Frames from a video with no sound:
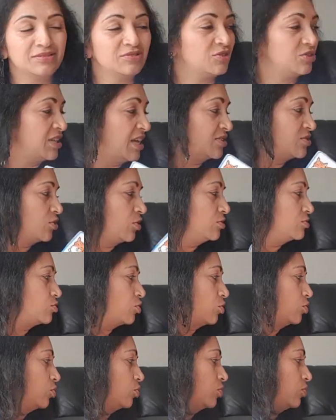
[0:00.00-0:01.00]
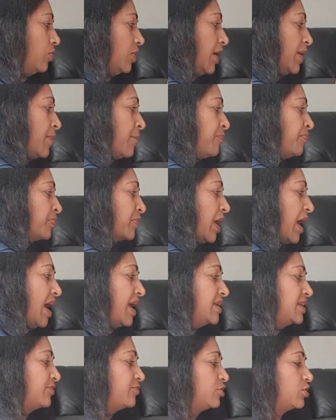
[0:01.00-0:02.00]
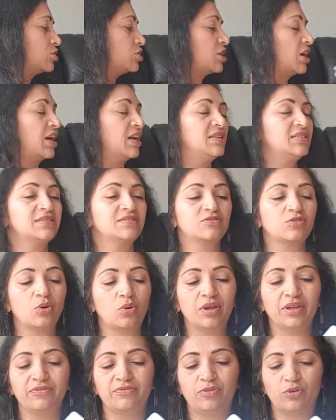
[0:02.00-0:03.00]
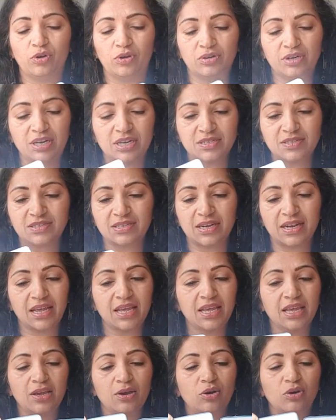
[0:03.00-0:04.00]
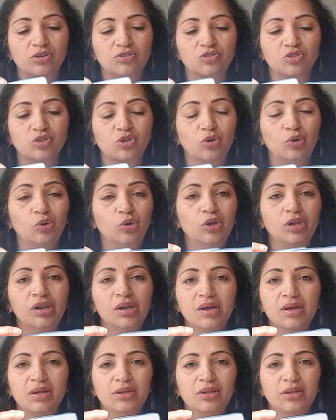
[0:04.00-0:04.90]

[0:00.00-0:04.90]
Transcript: So that's also a good one. And if your child is going for nursery or school,